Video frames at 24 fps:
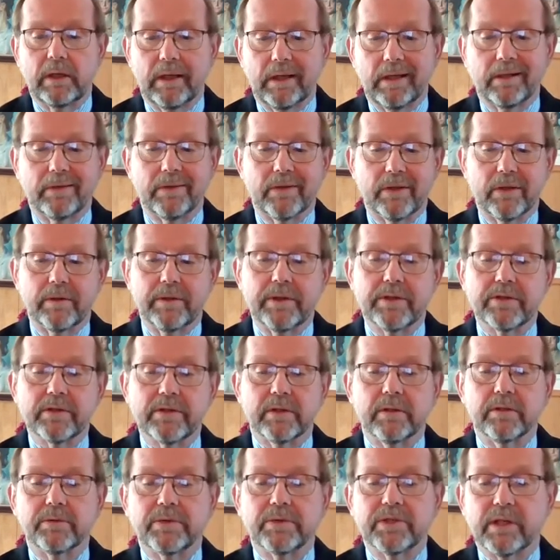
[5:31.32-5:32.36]
and there is
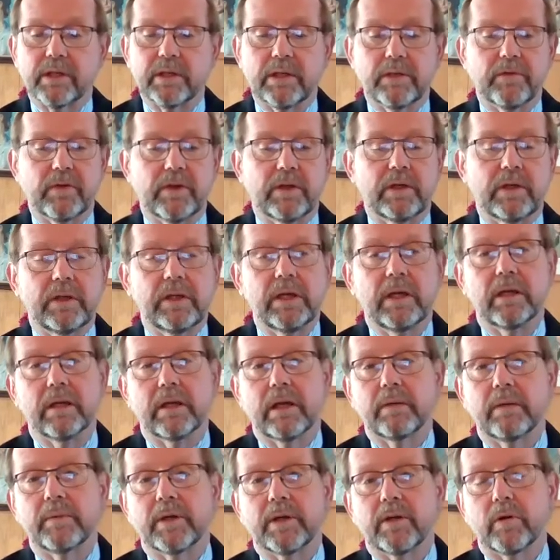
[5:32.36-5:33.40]
no significant
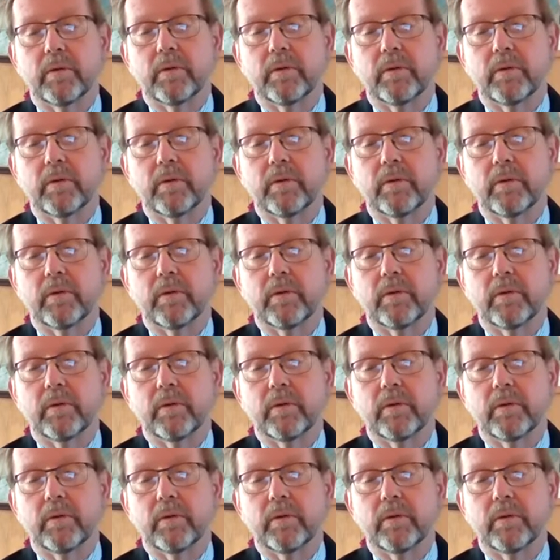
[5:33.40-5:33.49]
economic